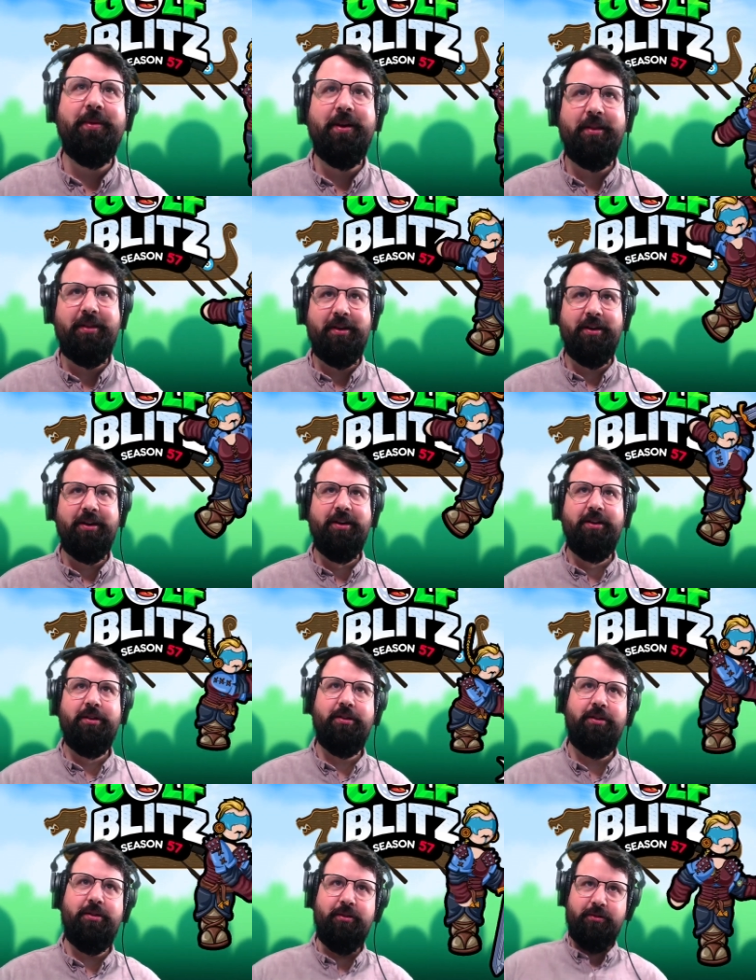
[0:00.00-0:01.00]
But
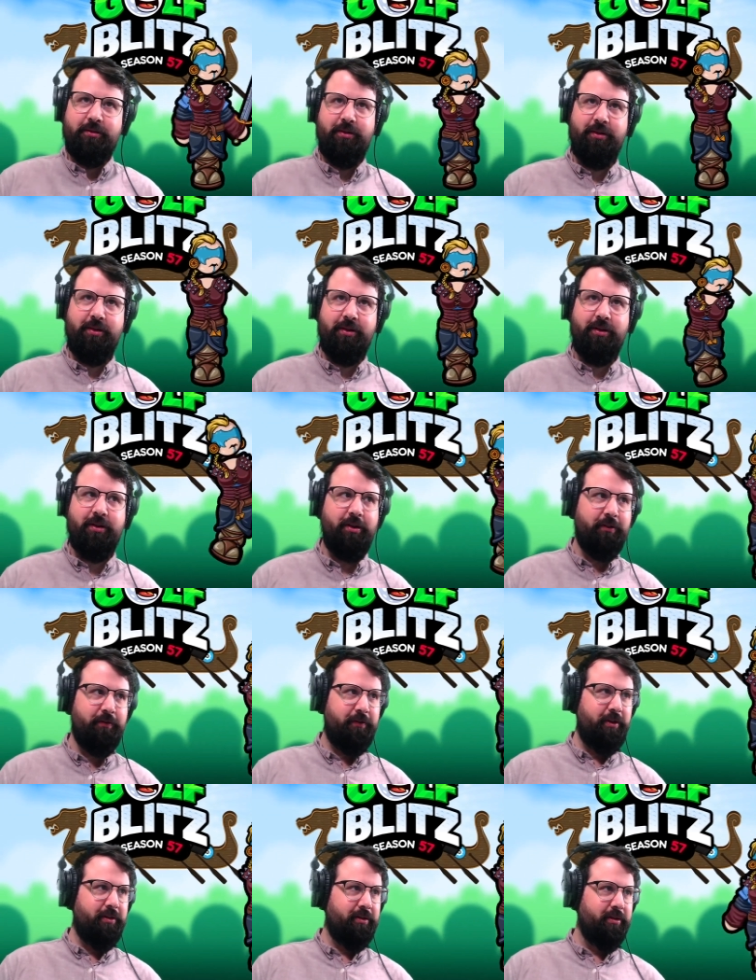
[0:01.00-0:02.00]
go,
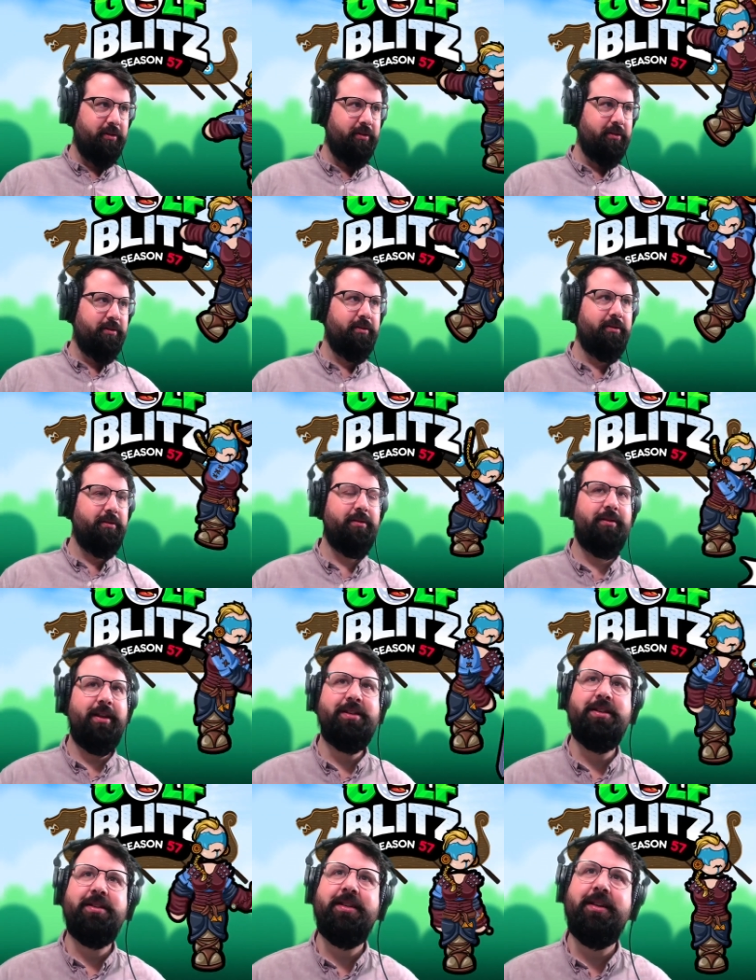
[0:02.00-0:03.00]
Golffield.
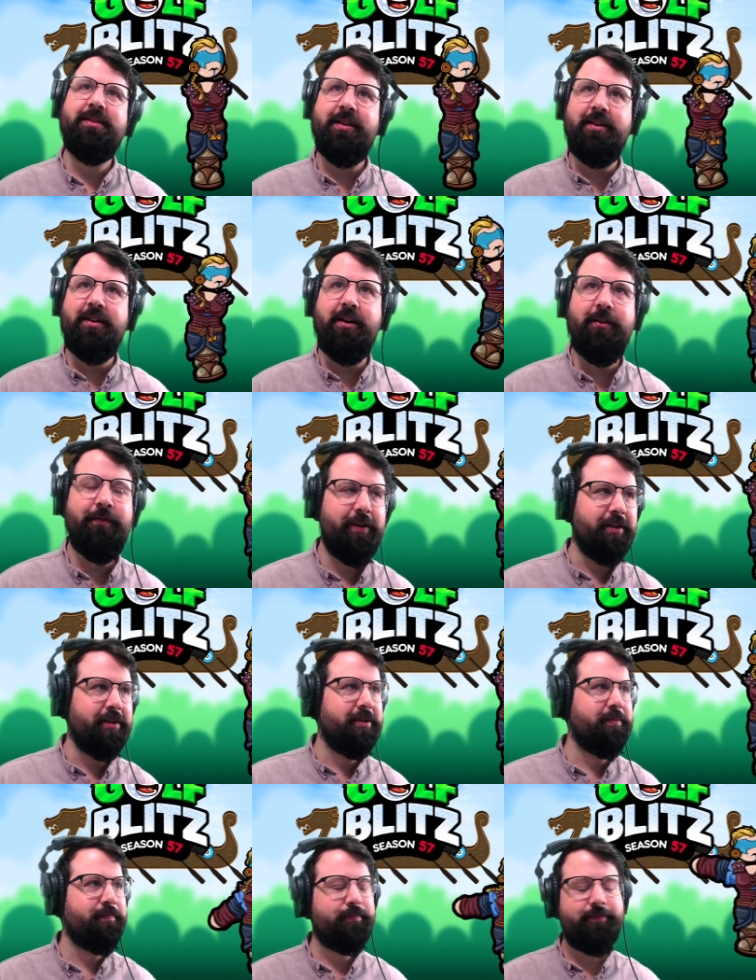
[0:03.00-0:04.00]
That just sounds like
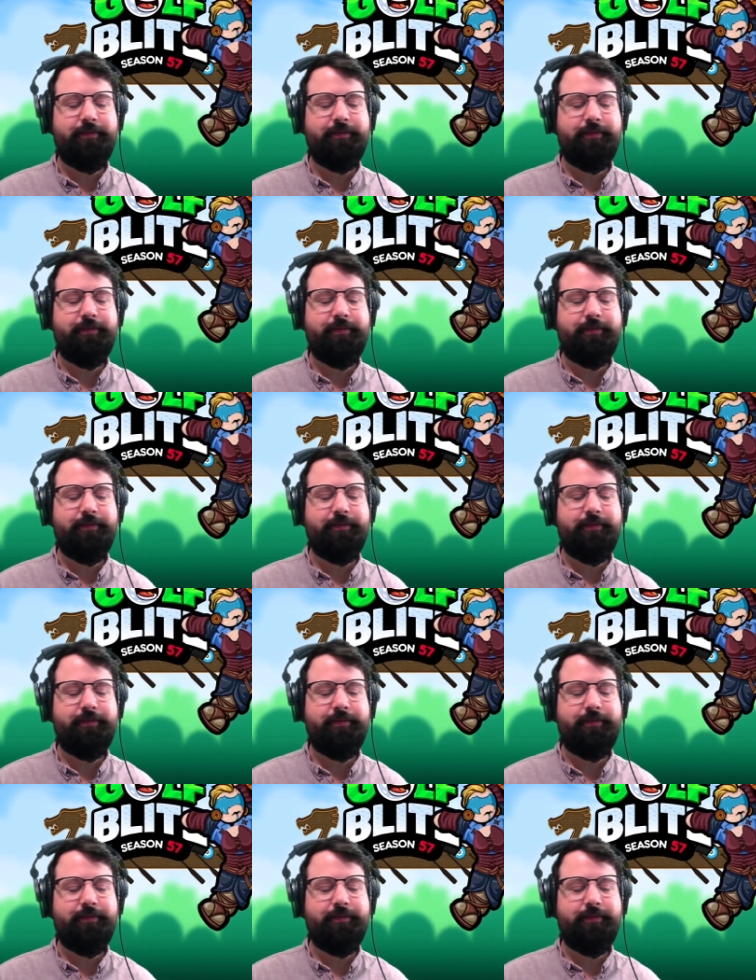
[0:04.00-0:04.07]
Garfield.